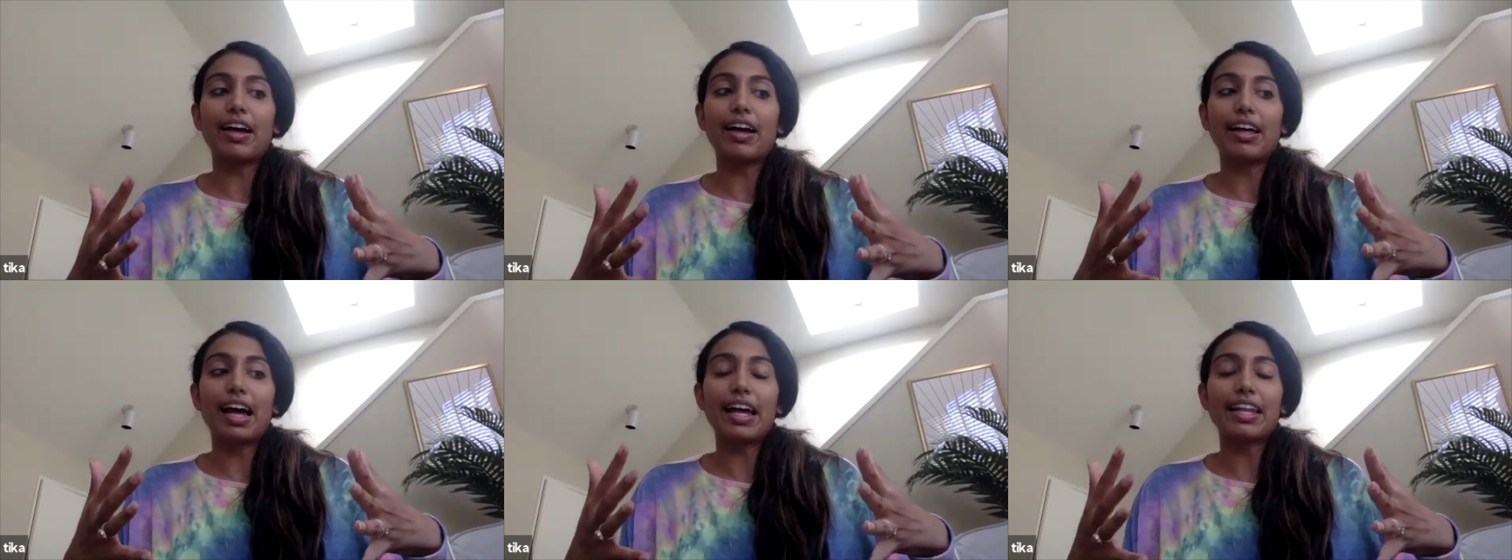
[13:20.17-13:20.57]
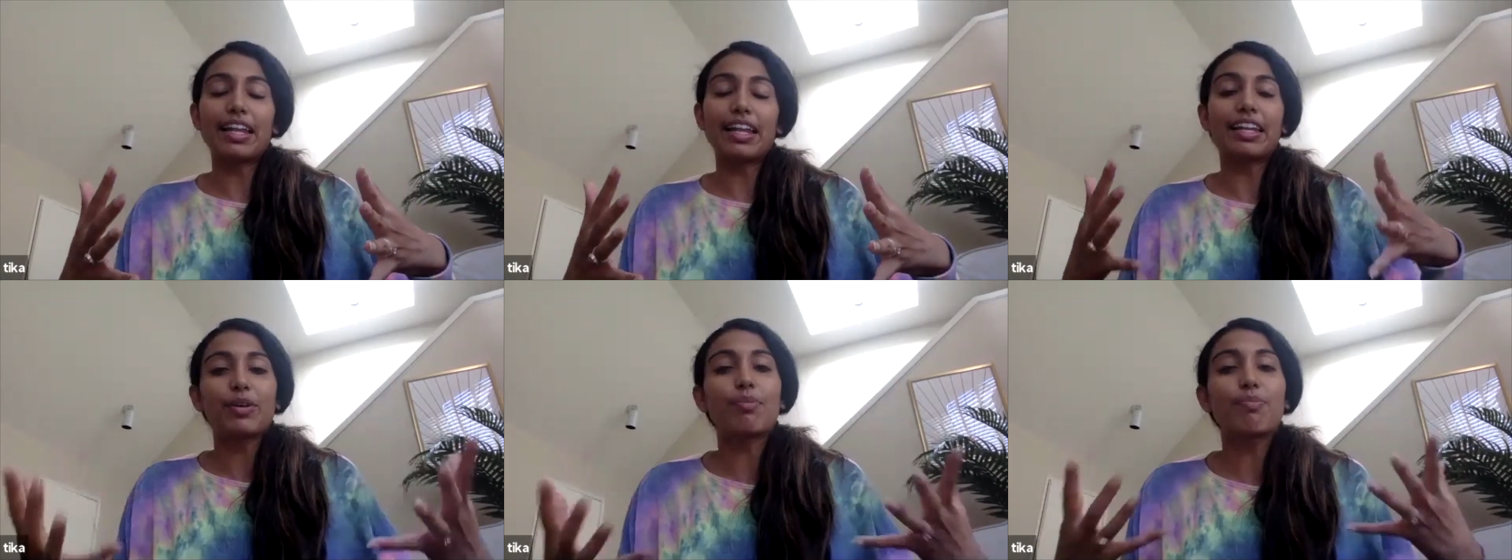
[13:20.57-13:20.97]

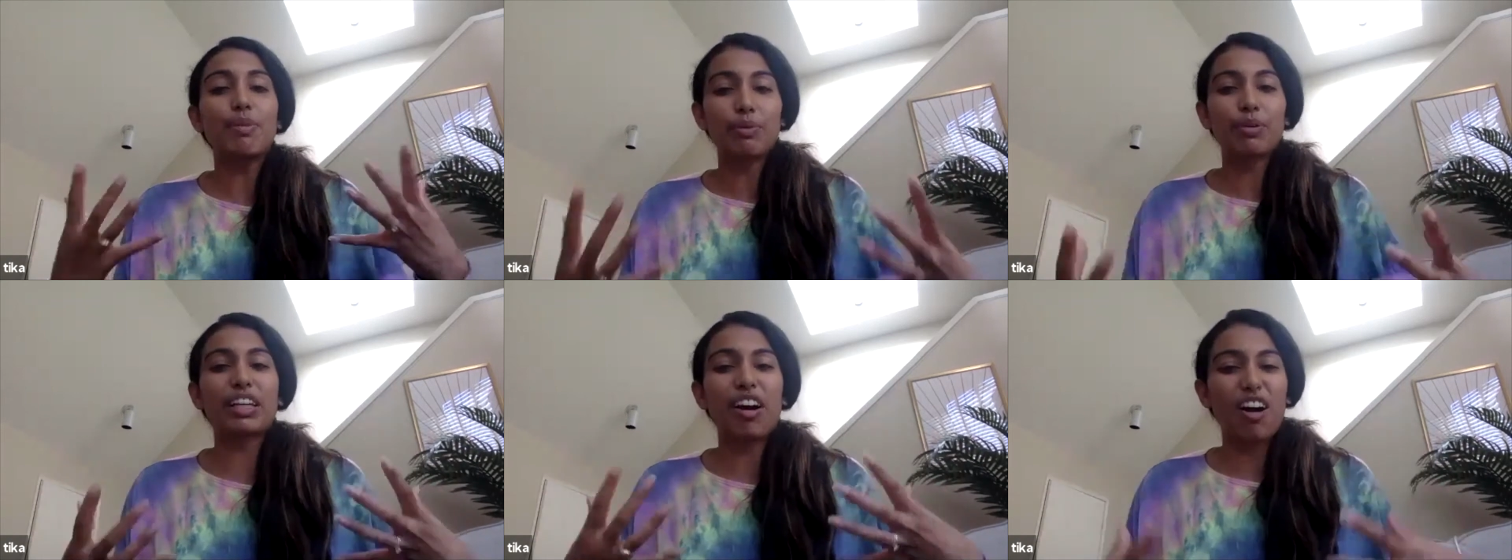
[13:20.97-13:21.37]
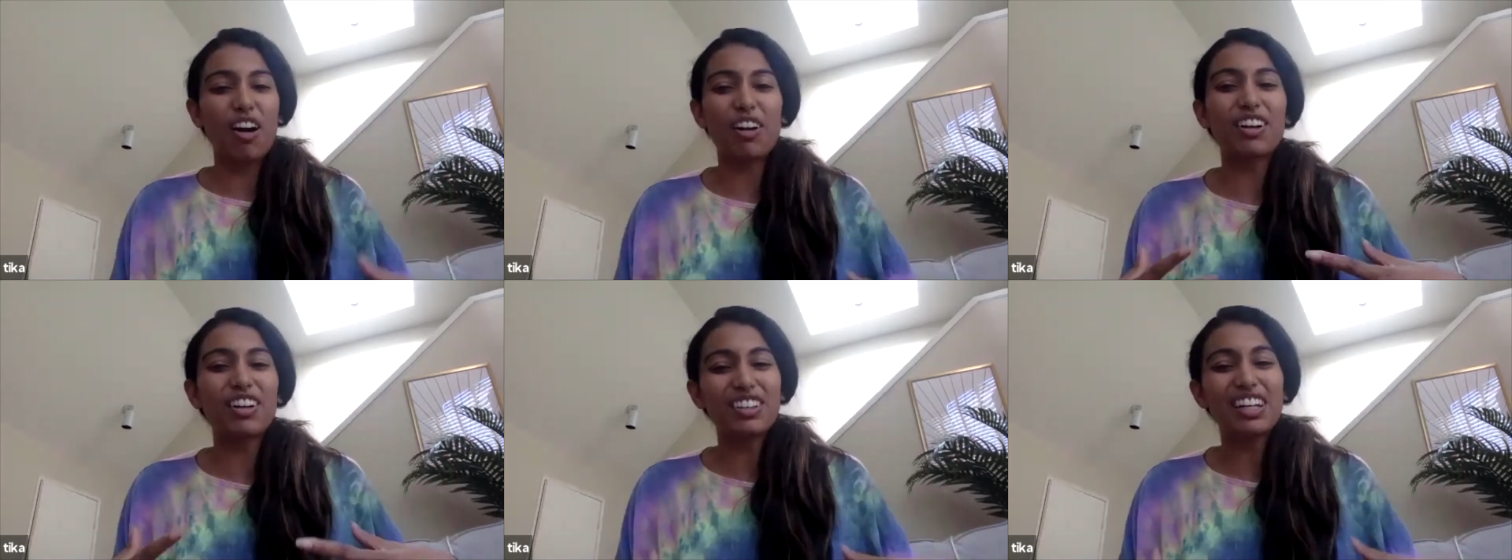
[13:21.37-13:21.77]
and I can be really
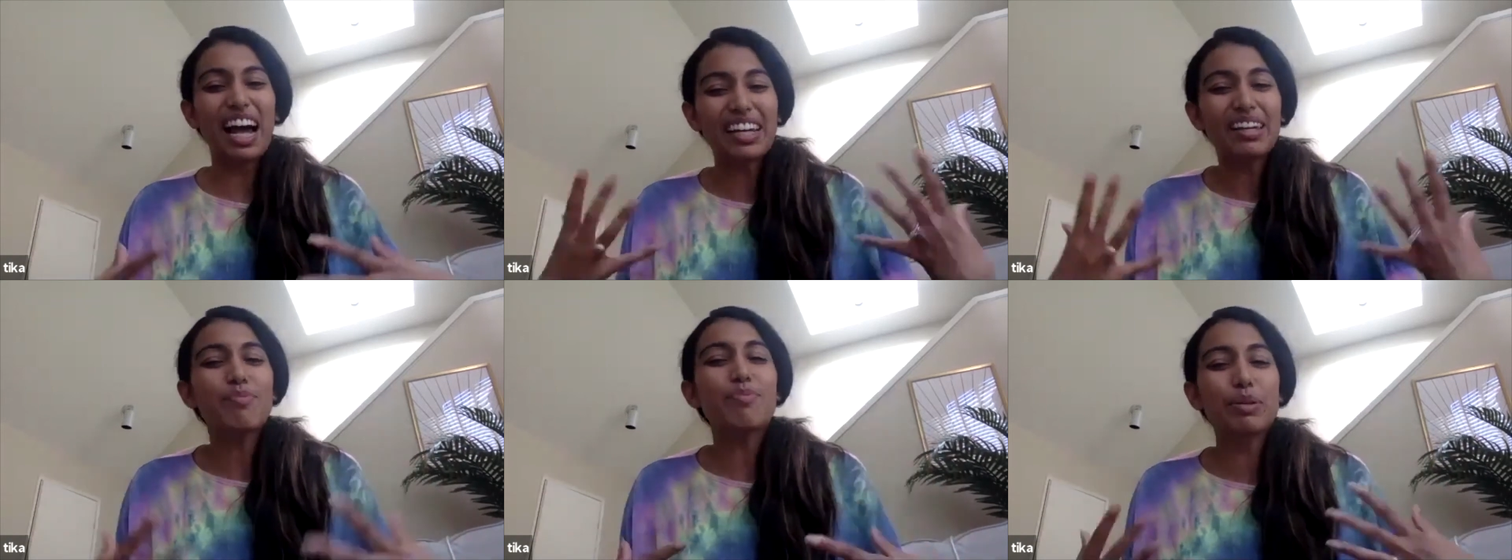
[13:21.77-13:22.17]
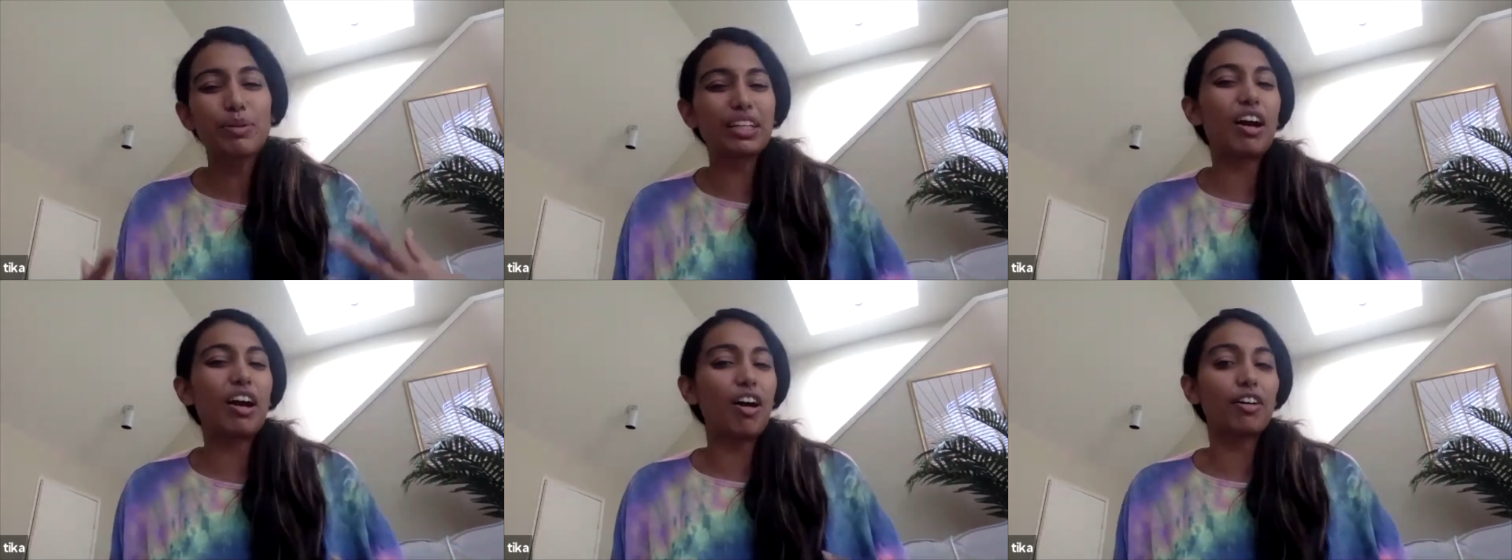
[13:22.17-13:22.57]
hard
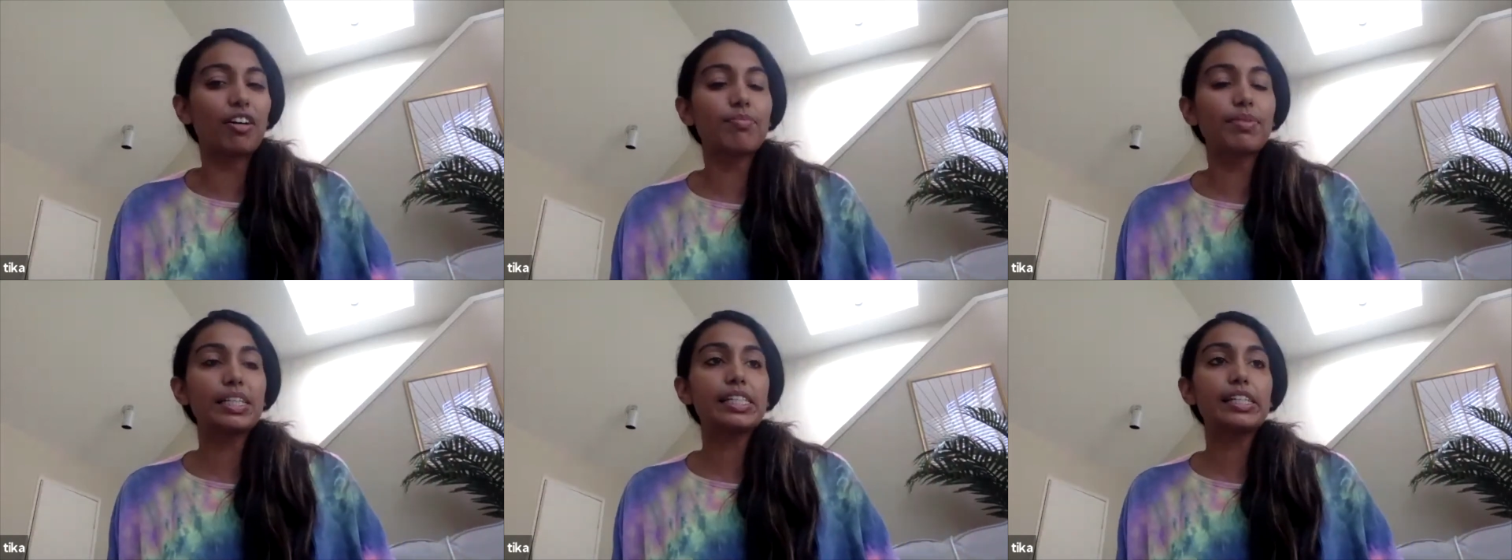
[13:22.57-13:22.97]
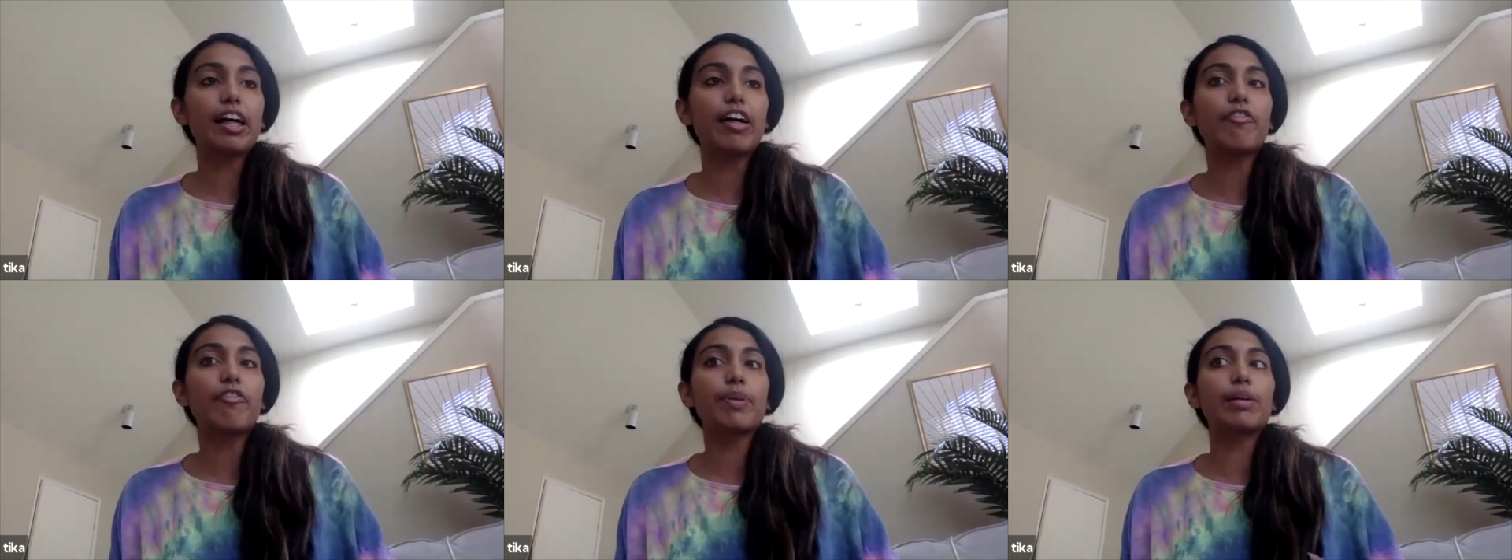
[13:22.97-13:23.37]
on
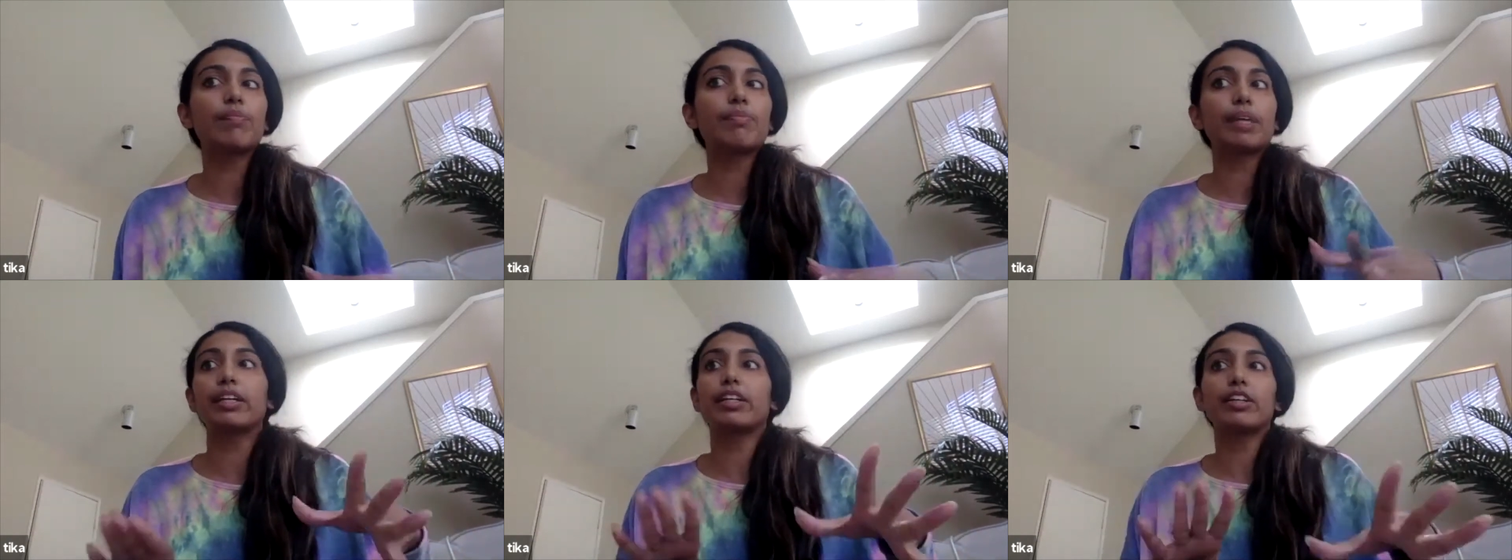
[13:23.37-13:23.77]
myself, but I'm like,